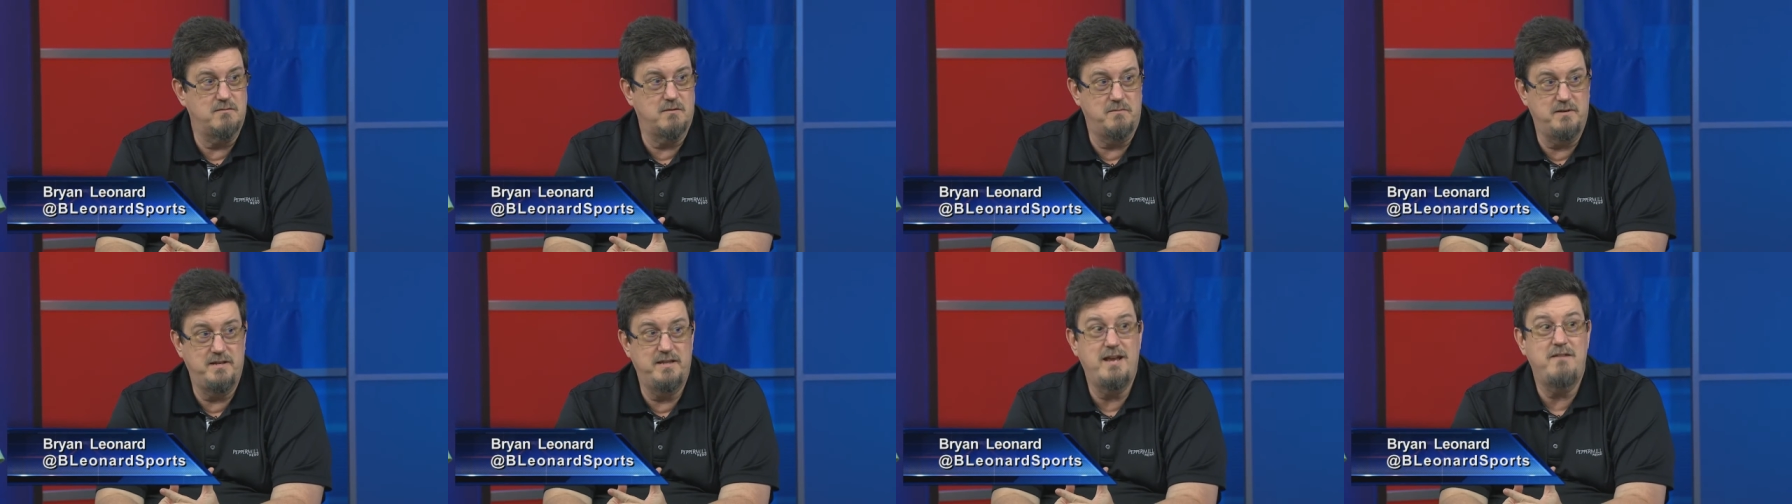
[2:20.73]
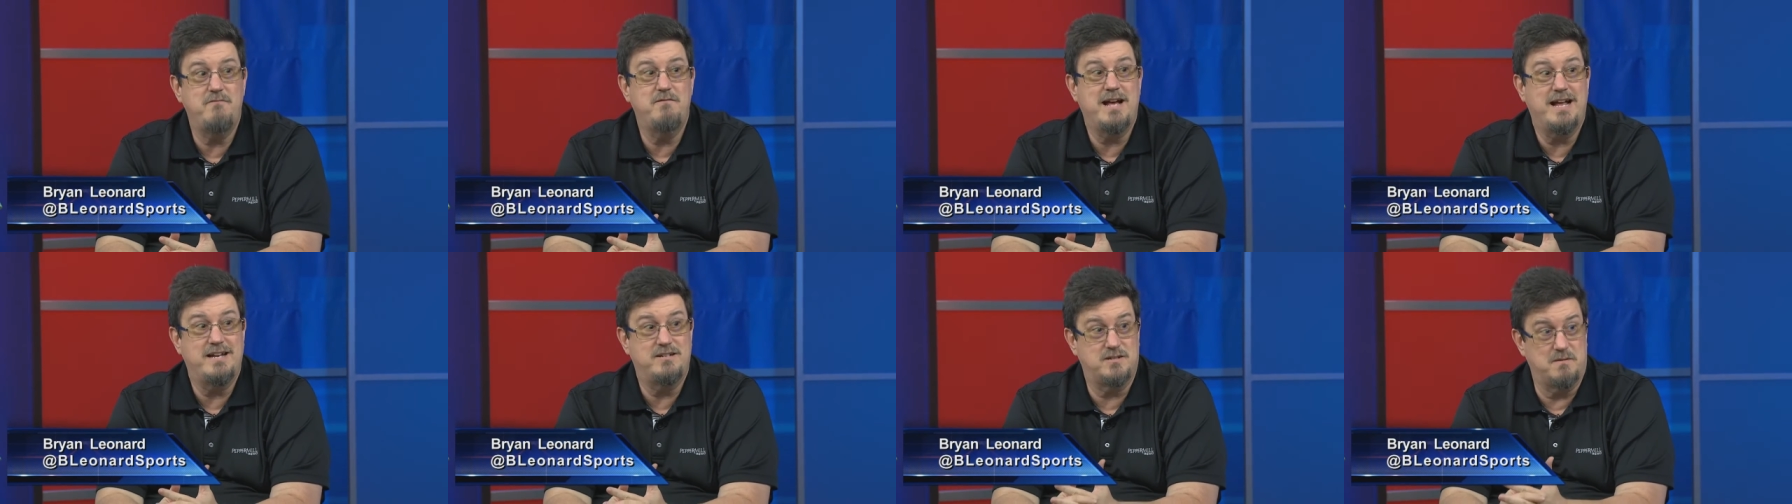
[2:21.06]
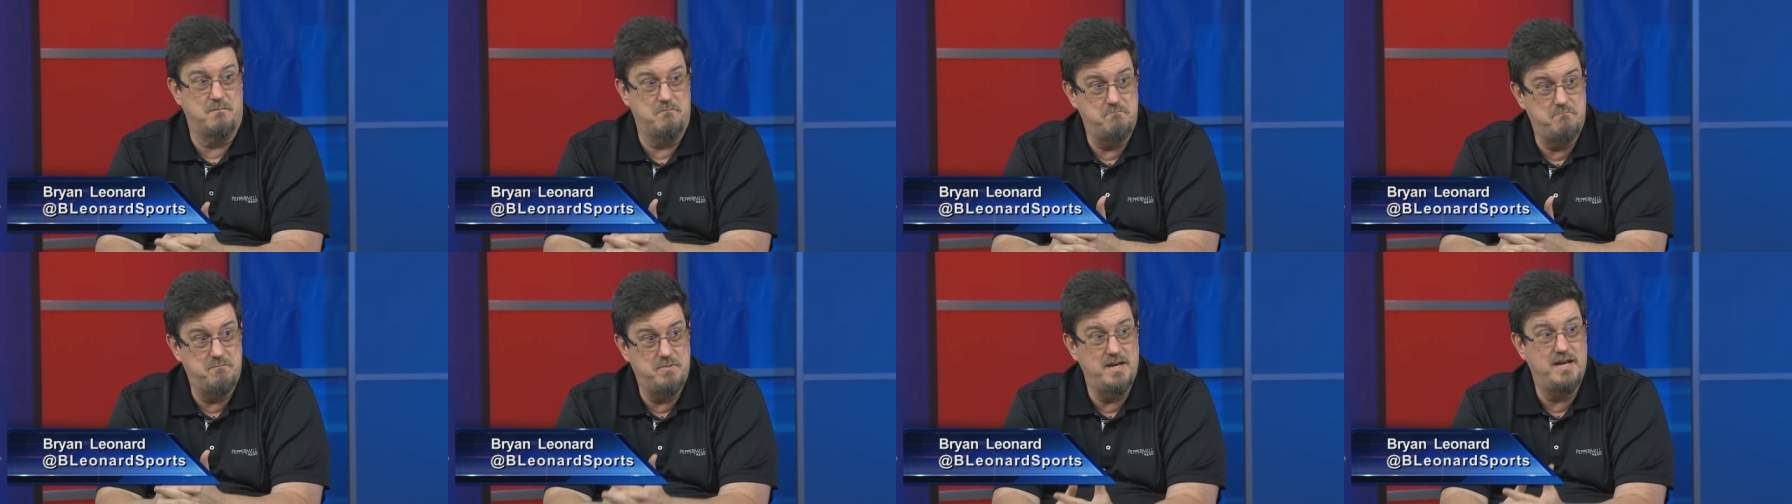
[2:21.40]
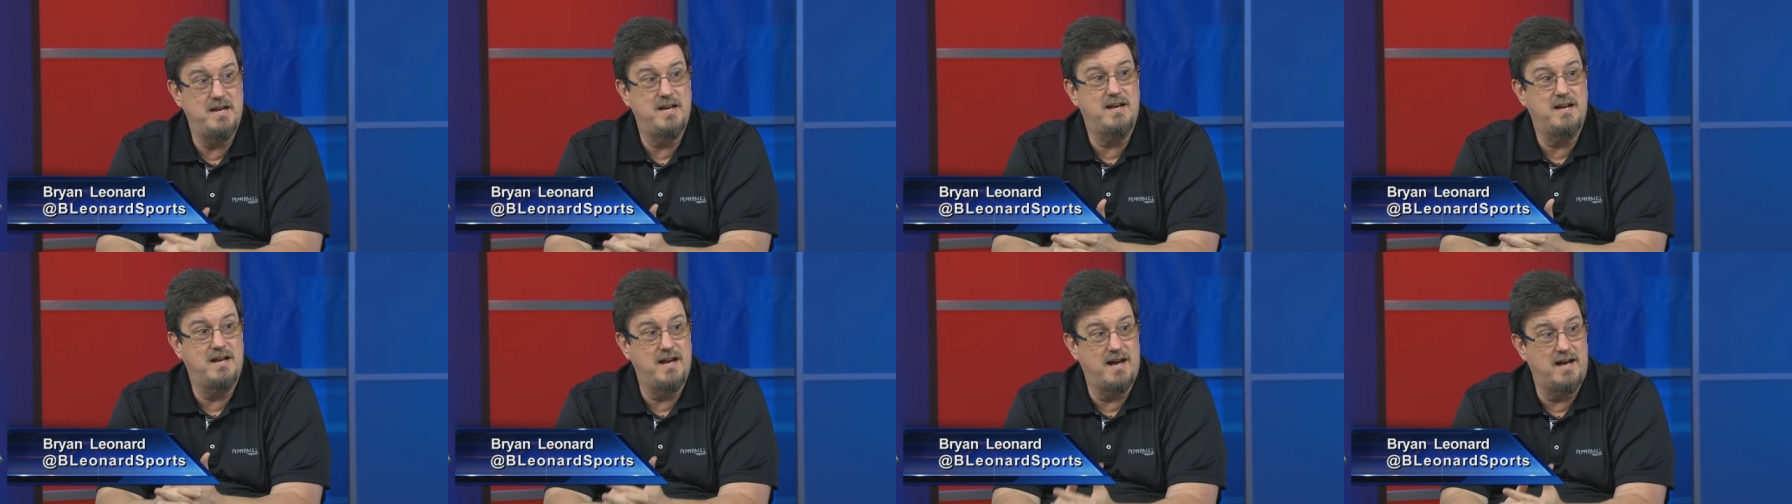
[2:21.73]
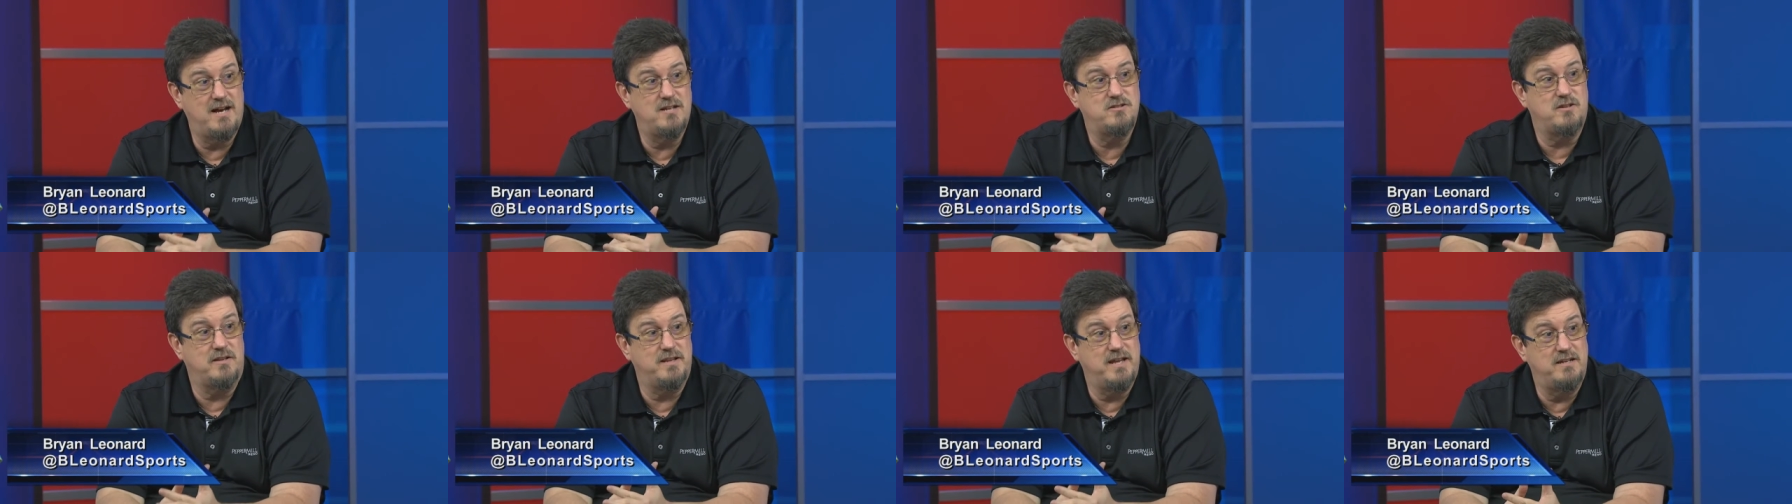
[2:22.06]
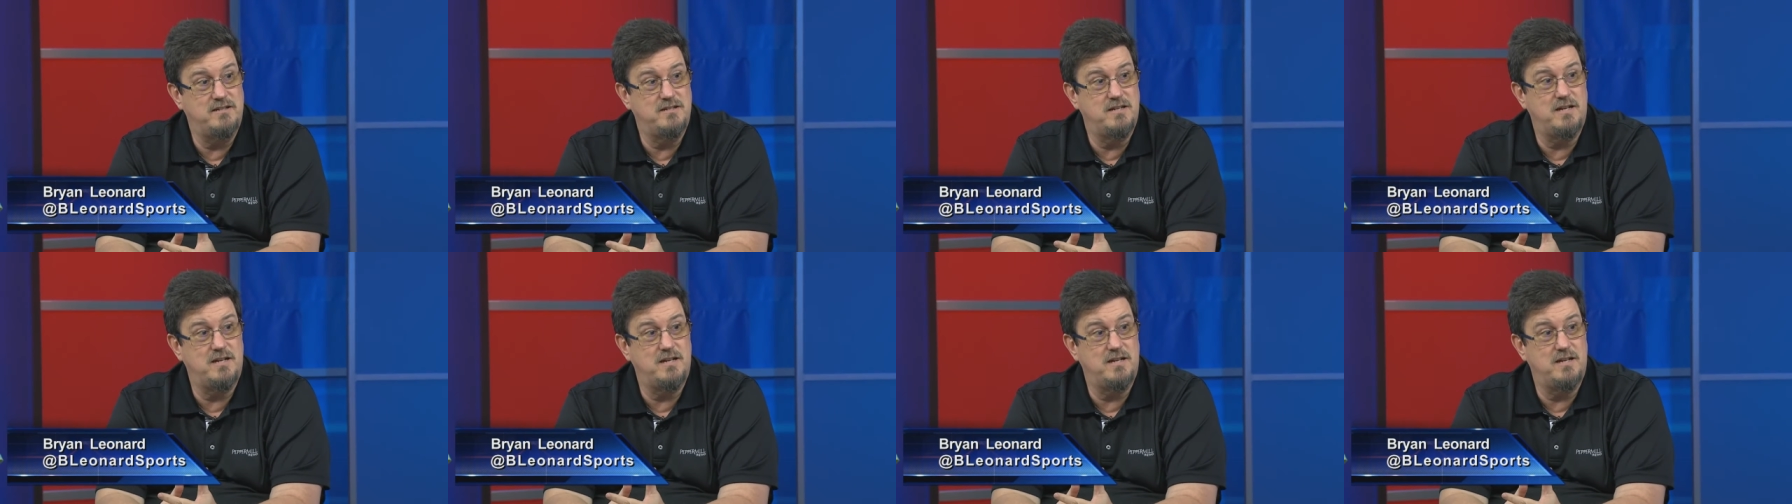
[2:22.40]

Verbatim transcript: I mean, they've got some big guys on that